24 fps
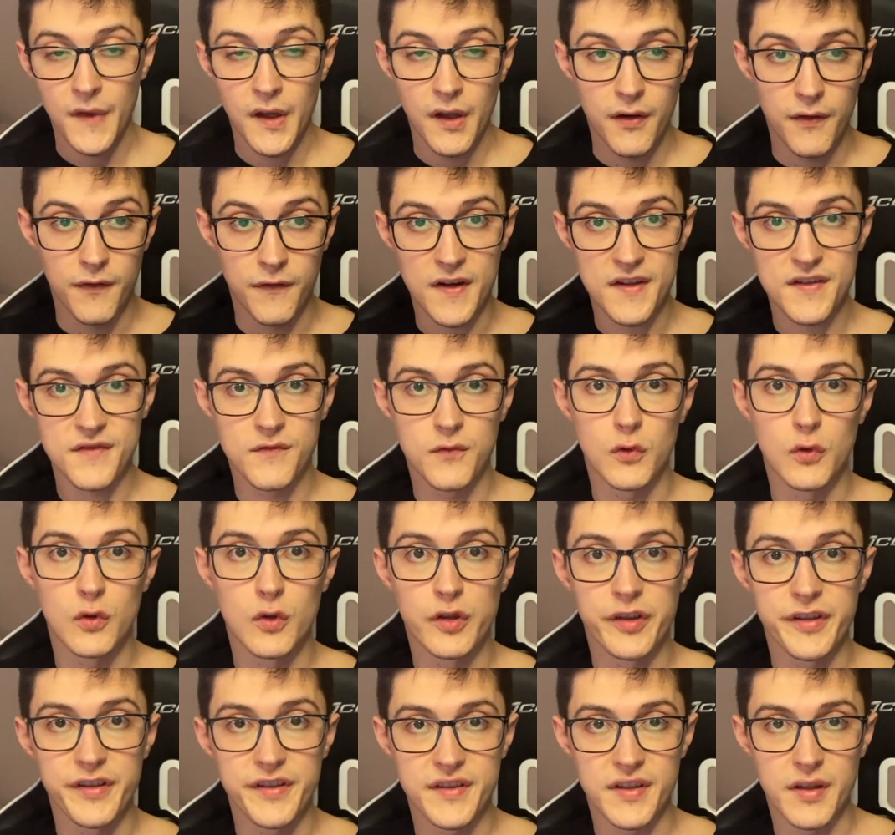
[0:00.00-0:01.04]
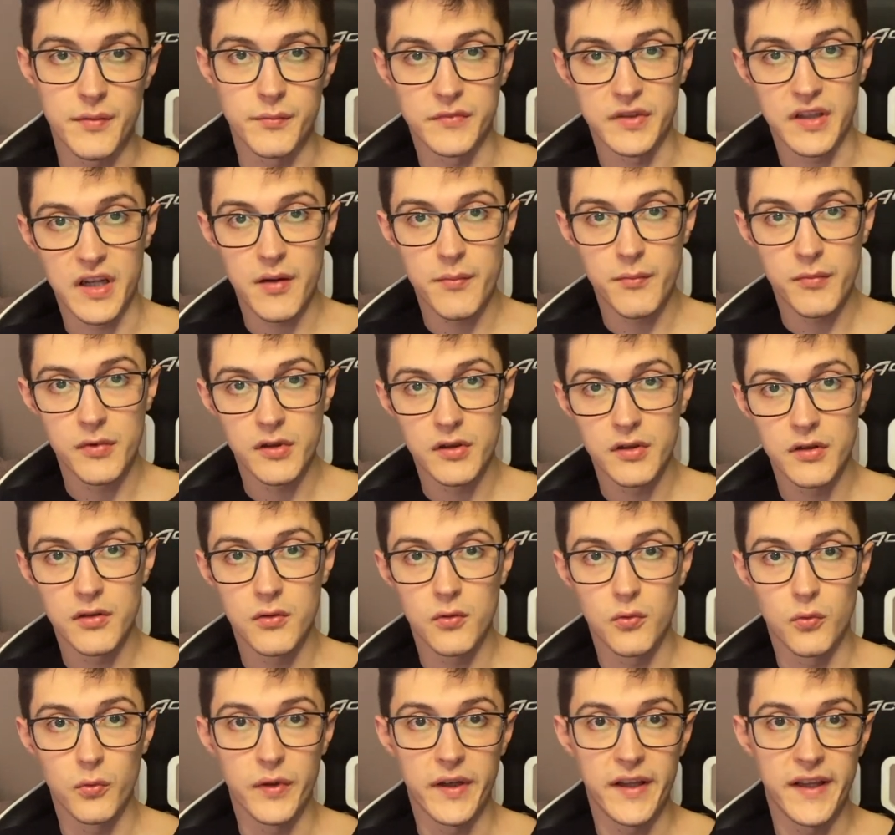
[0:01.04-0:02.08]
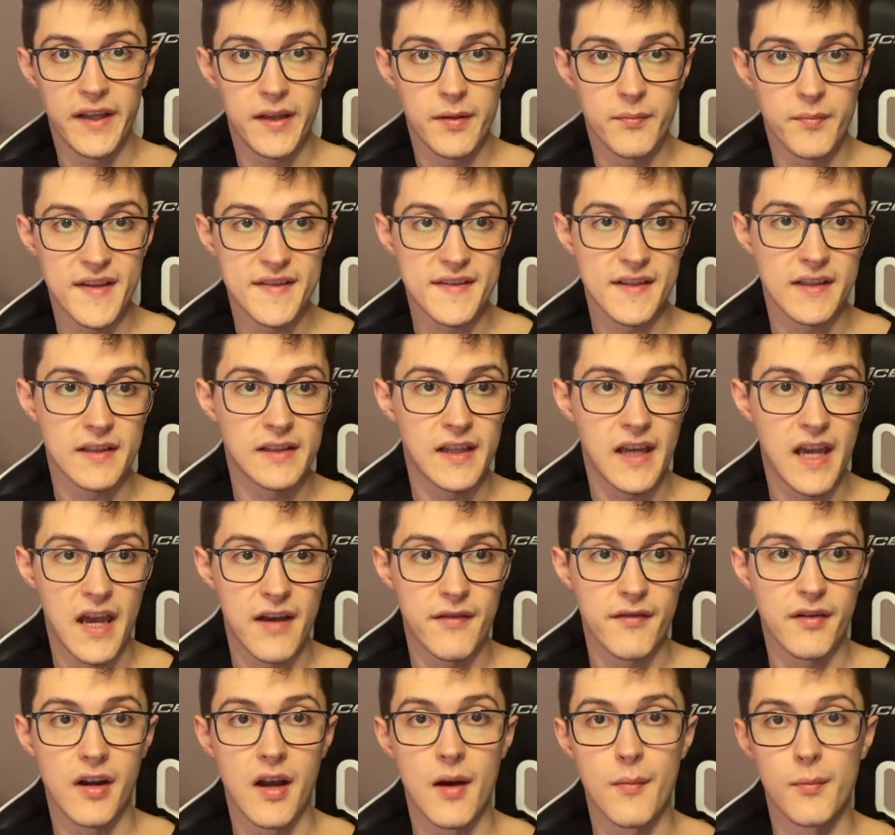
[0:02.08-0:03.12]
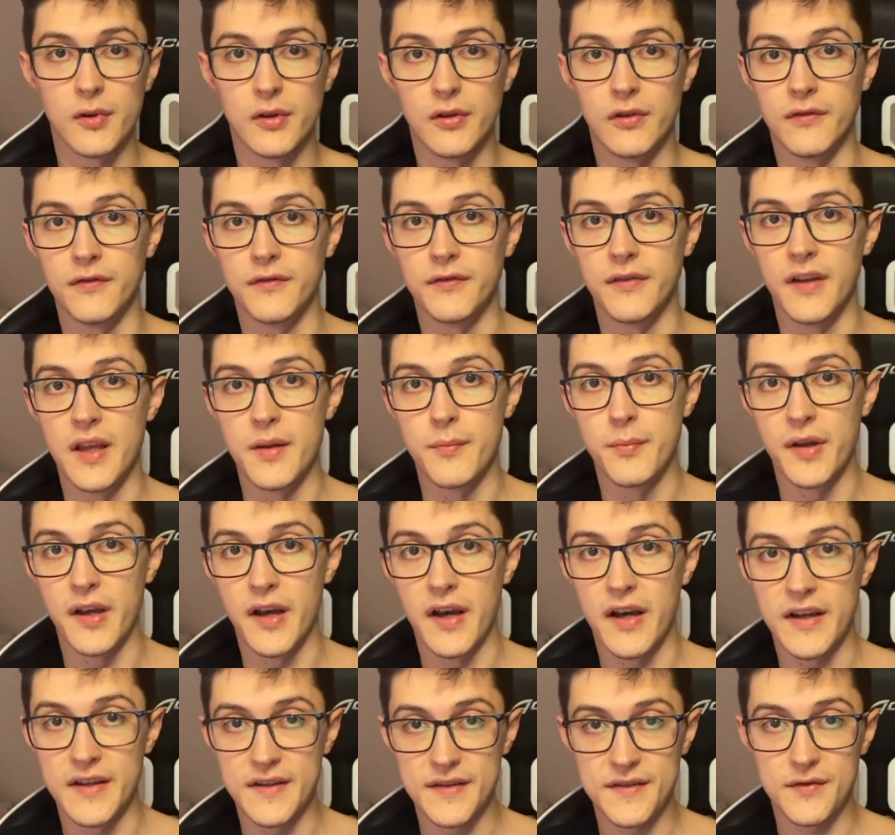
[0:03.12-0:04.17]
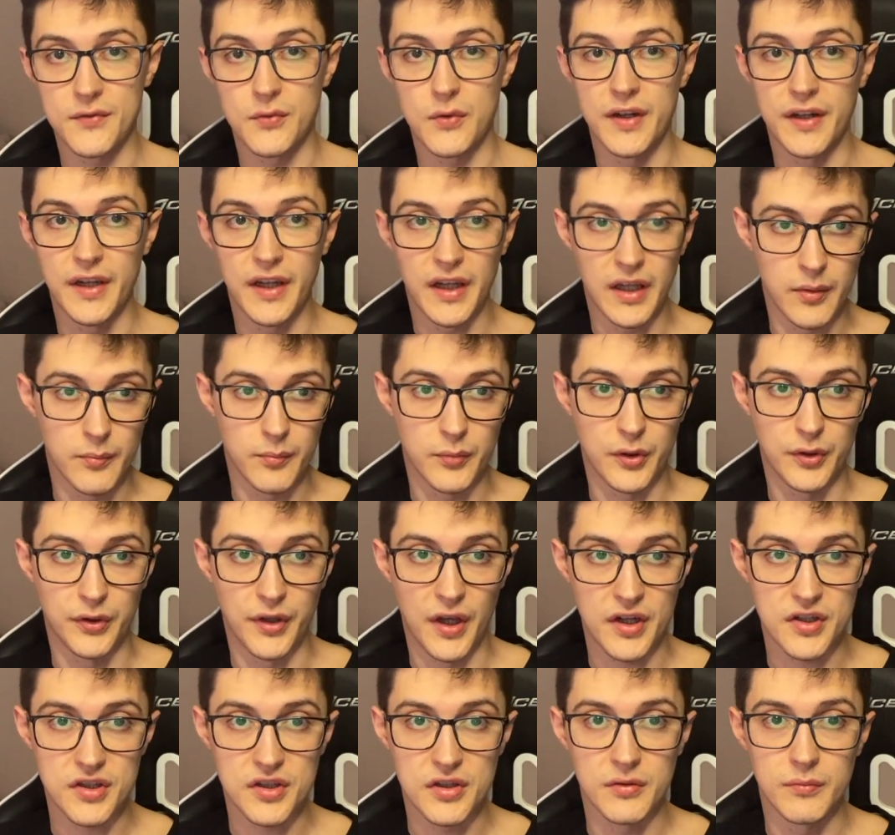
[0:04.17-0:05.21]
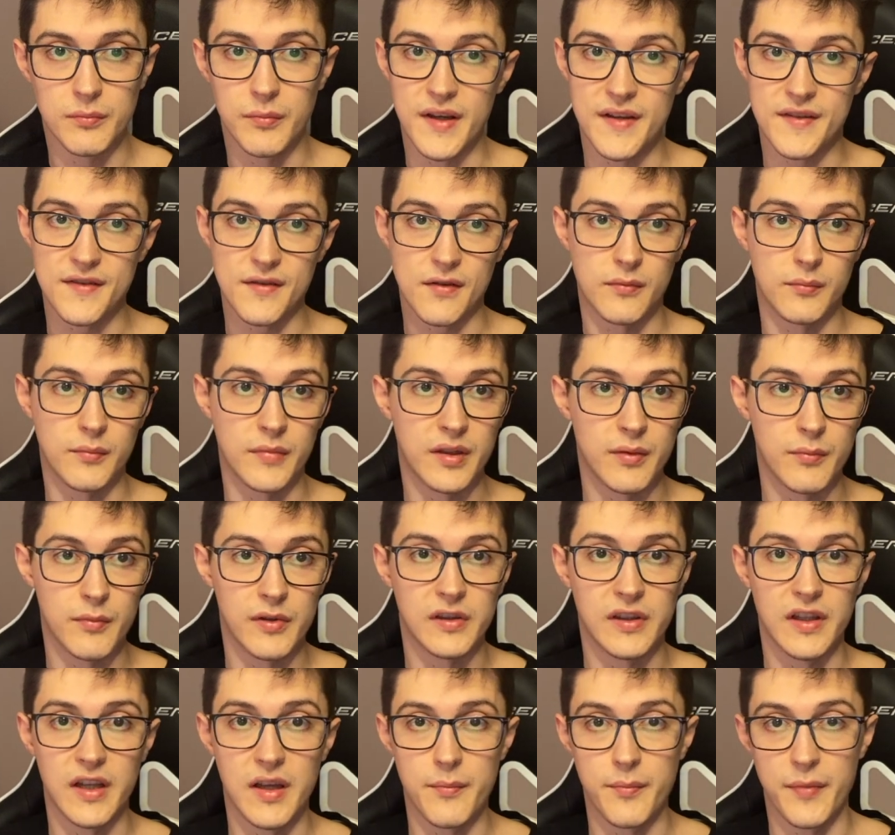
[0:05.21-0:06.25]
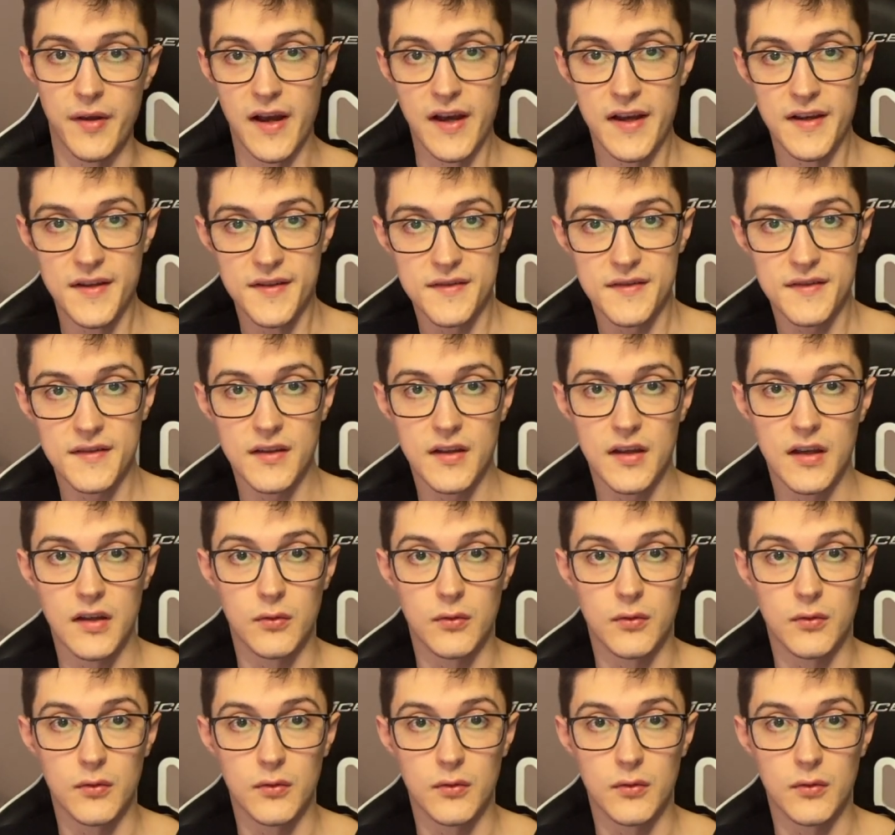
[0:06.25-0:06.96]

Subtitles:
Fast forward some time, we basically have a couple of APIs running in production based on minimal APIs,